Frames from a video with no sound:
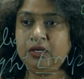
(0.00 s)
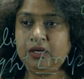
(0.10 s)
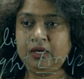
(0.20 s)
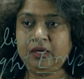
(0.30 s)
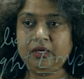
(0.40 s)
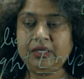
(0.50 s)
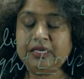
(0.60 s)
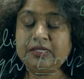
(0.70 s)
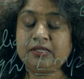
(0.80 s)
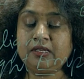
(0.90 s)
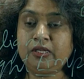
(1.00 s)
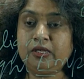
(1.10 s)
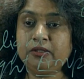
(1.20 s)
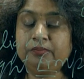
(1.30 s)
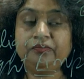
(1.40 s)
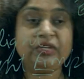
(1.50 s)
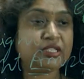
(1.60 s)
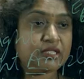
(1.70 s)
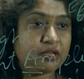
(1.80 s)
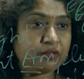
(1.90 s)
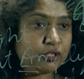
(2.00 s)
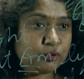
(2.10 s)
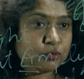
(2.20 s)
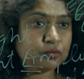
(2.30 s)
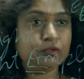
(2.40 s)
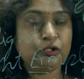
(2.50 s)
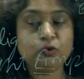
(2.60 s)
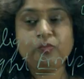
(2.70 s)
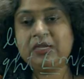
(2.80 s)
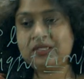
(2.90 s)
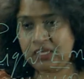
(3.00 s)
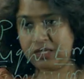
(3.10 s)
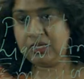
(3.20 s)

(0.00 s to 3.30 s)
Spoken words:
that is B is equal to U plus AT,